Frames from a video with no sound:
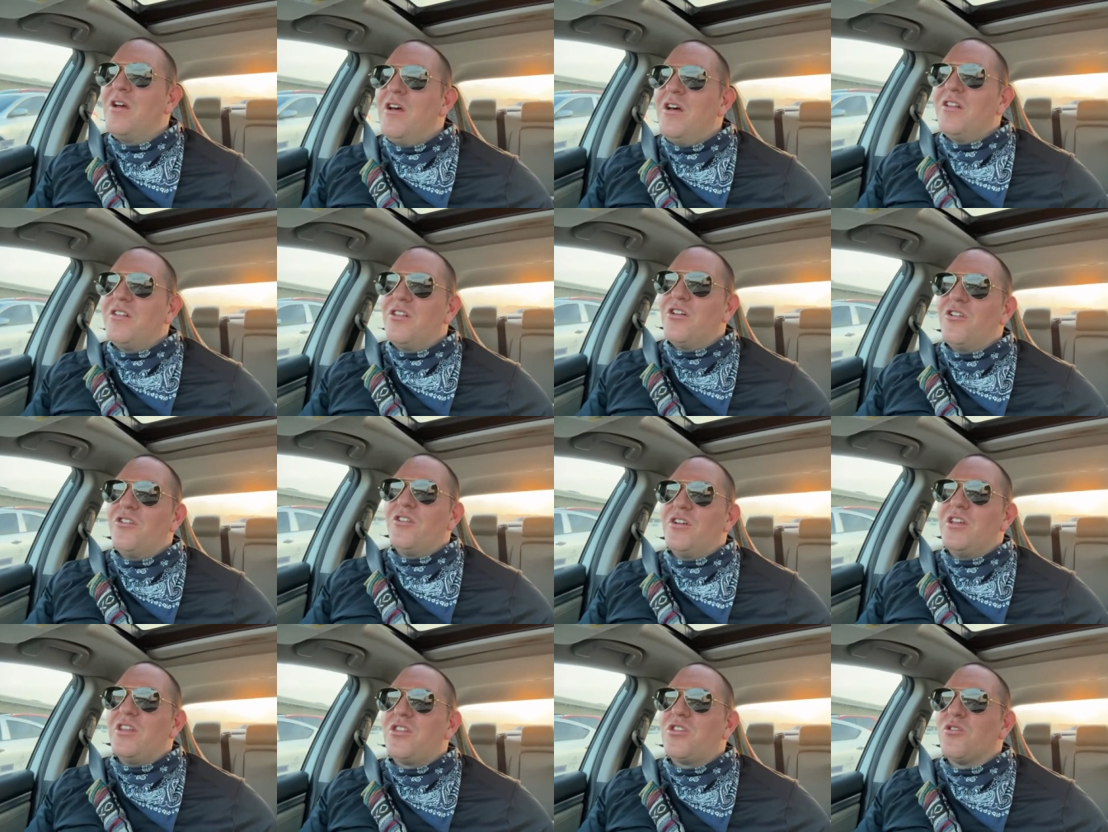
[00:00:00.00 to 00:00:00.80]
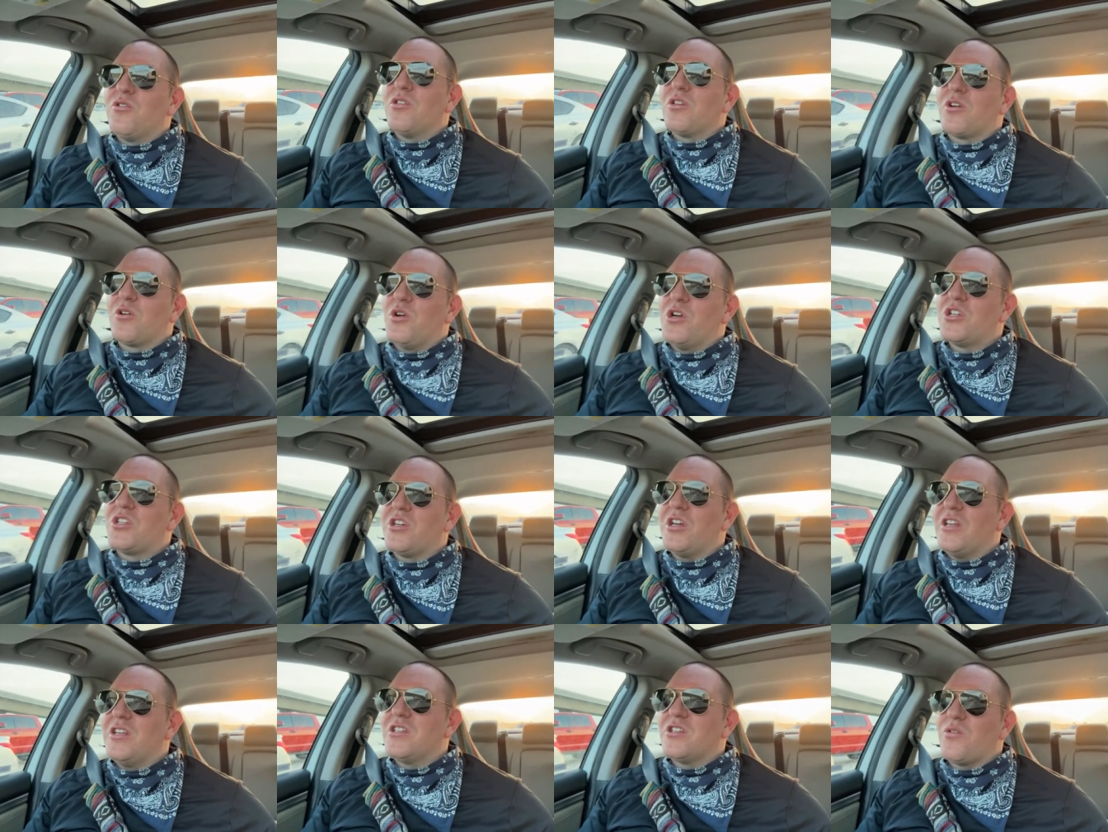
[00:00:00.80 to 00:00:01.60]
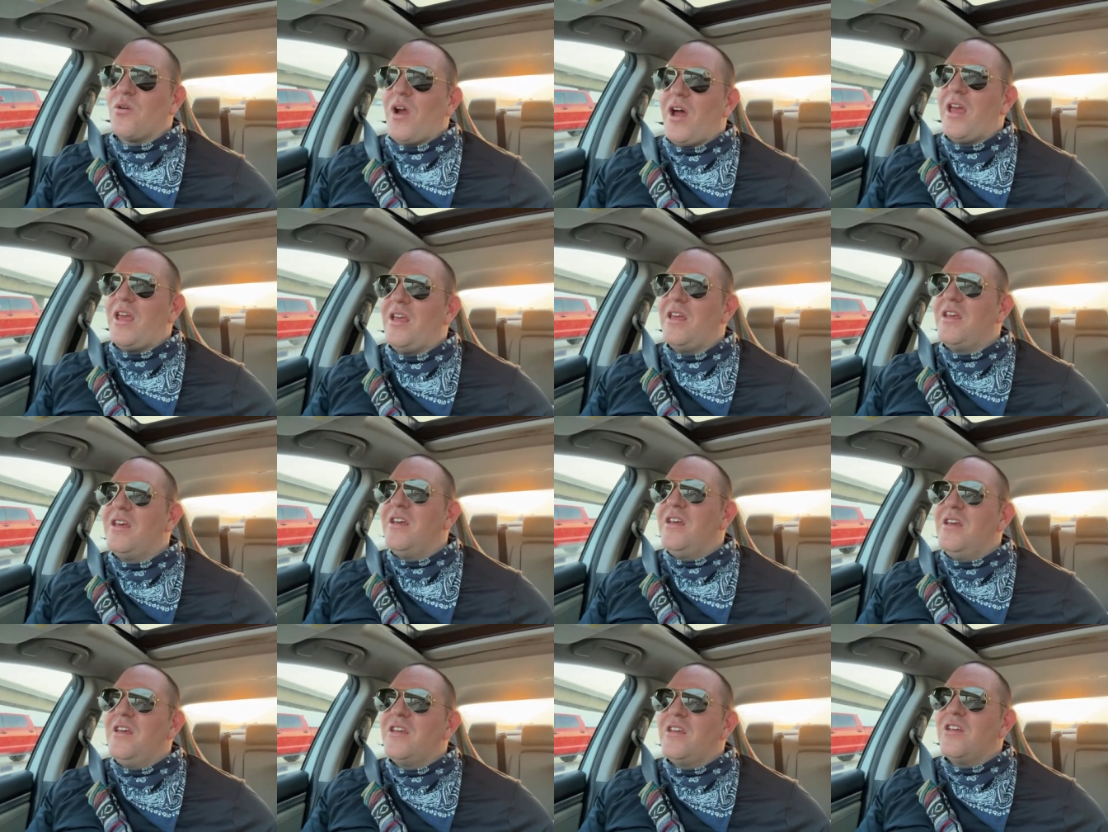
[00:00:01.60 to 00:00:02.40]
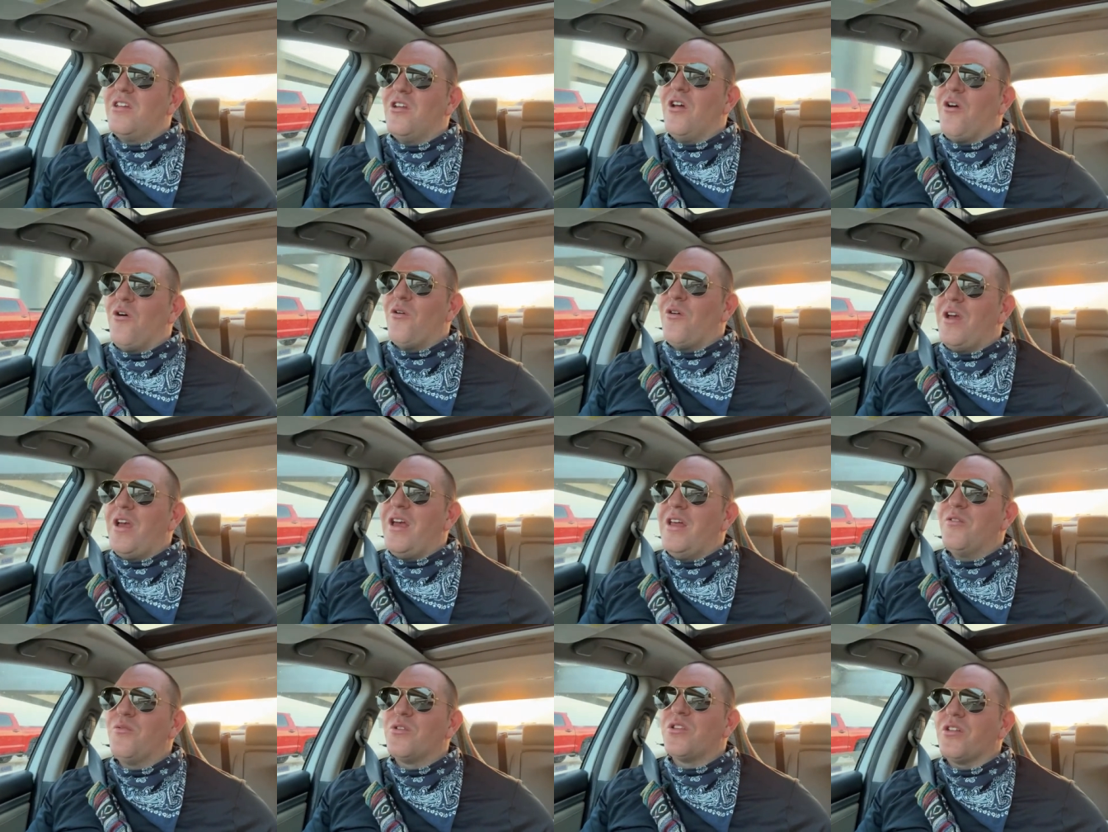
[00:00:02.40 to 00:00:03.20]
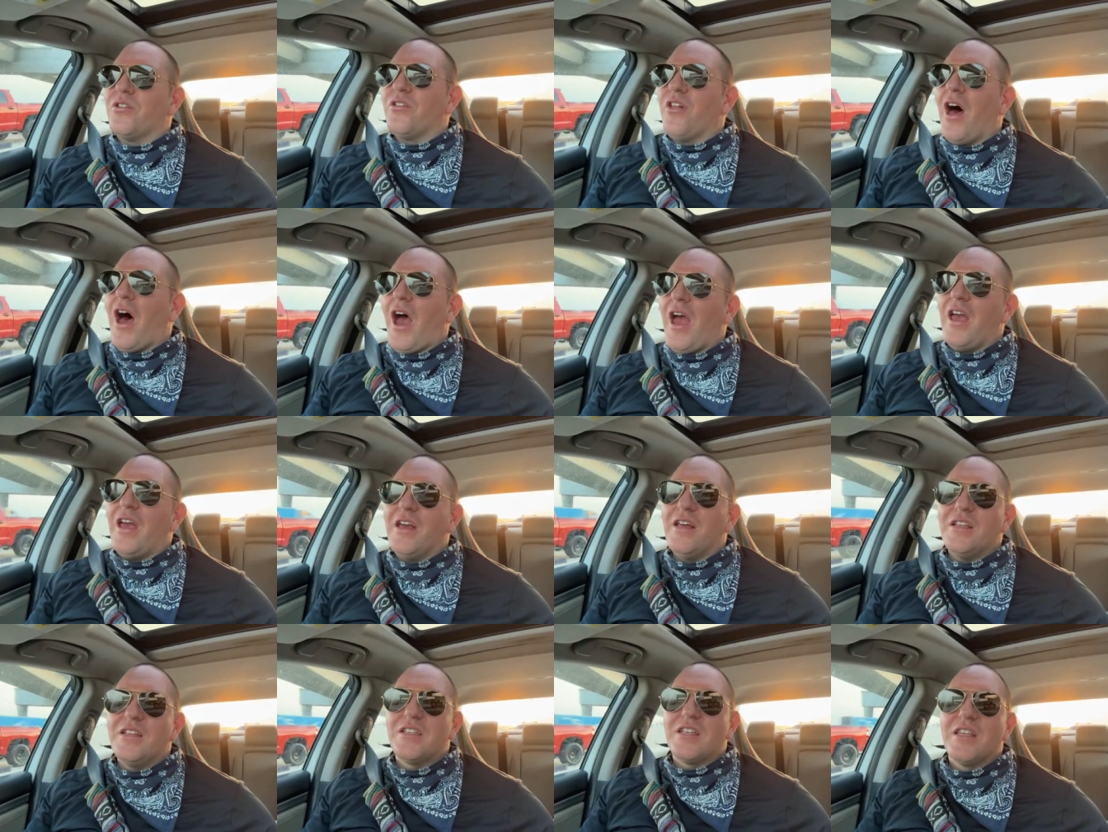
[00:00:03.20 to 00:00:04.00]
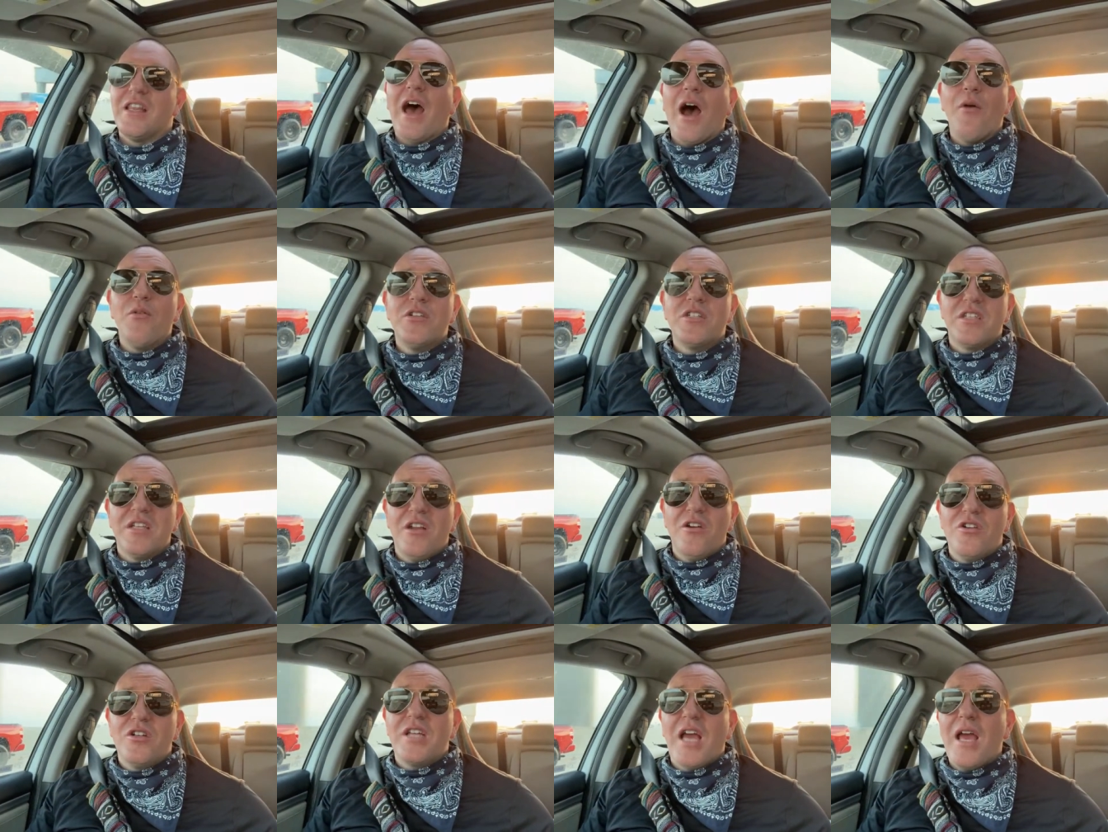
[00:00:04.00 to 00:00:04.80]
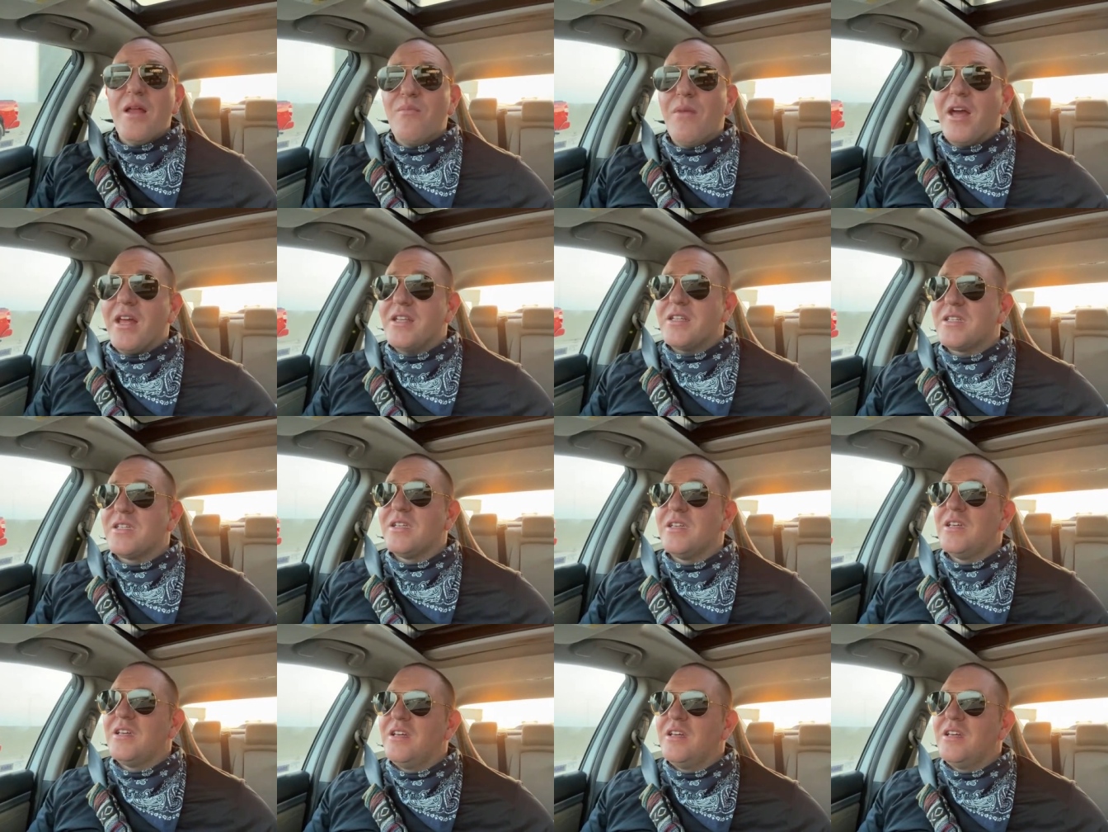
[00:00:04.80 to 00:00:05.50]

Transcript: literally threw the Christians, right, in with the lions, and that was the entertainment.